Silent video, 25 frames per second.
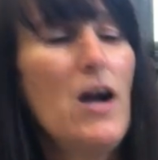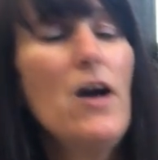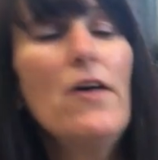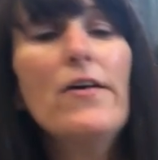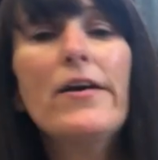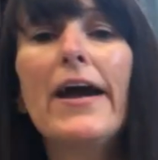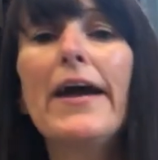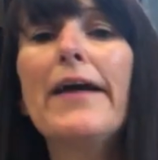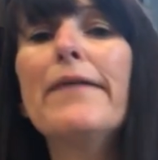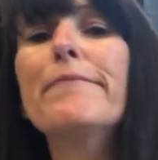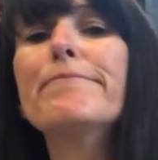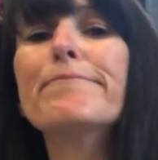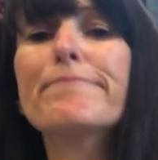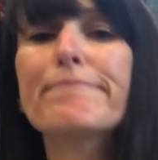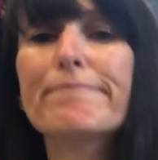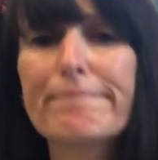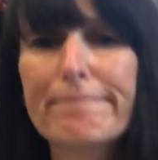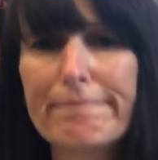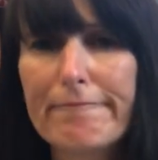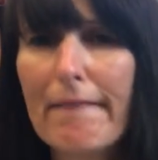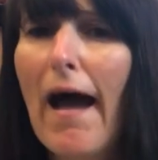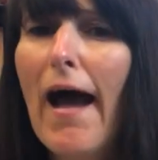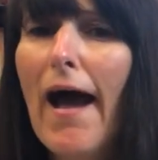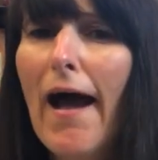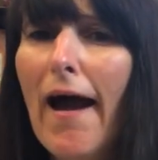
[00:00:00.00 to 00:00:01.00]
Okay,
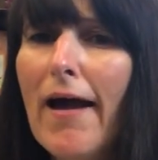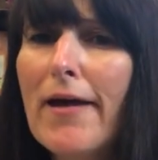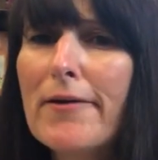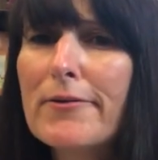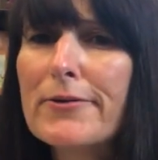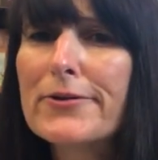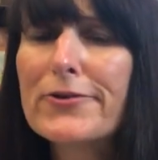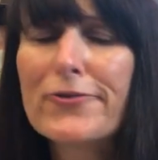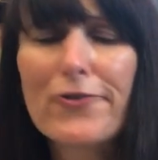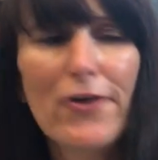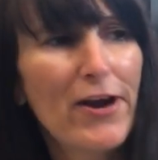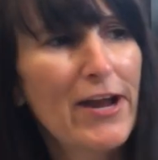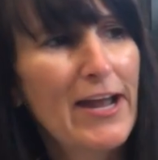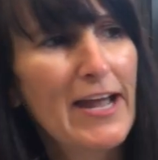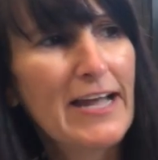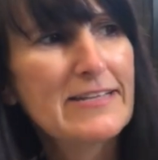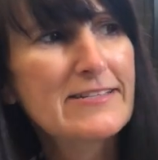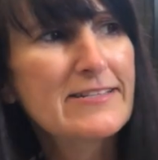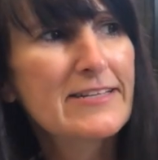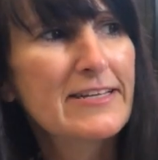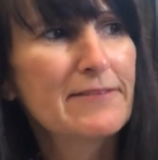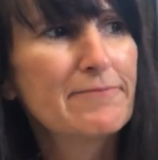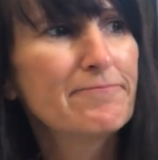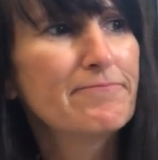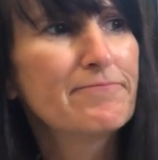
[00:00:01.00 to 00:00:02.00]
I will try
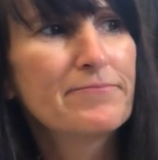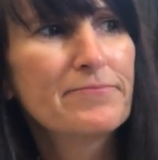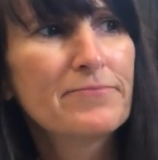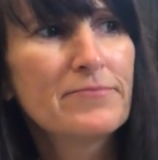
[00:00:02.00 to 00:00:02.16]
asking.